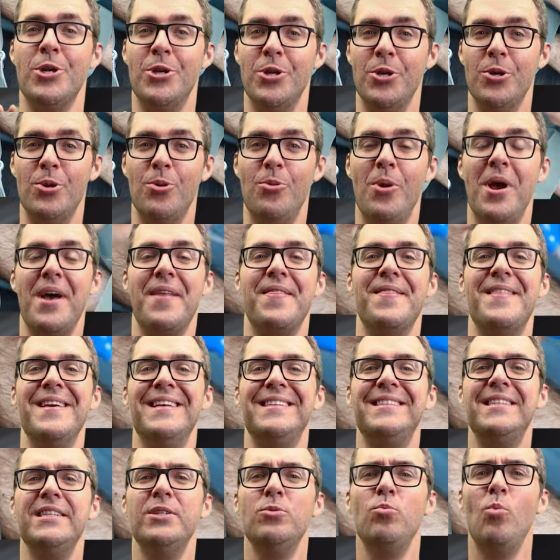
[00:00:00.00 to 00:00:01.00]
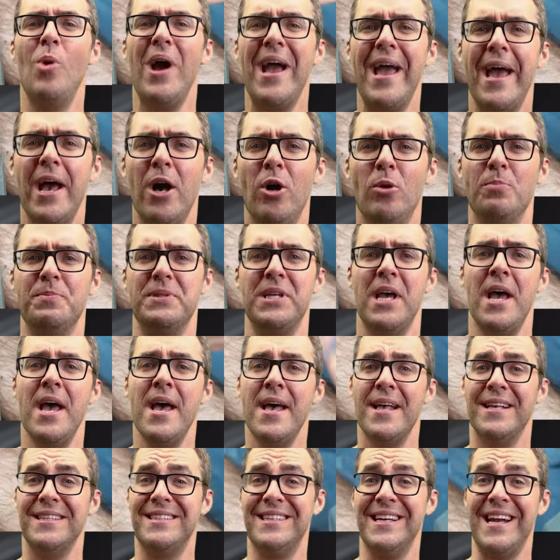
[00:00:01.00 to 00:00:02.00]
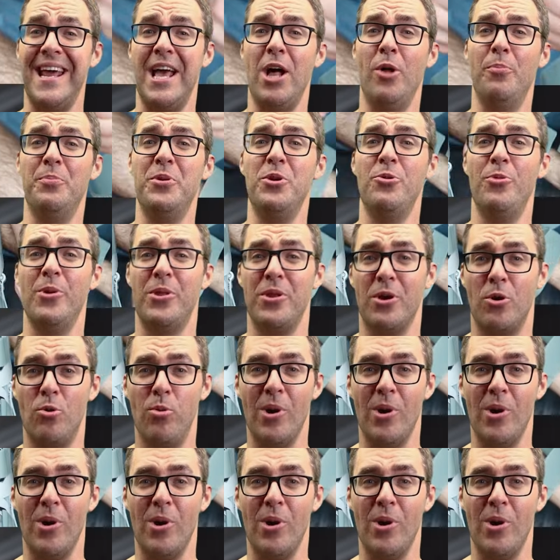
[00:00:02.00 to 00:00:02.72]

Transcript: do. This is what helps. It's gonna help you with a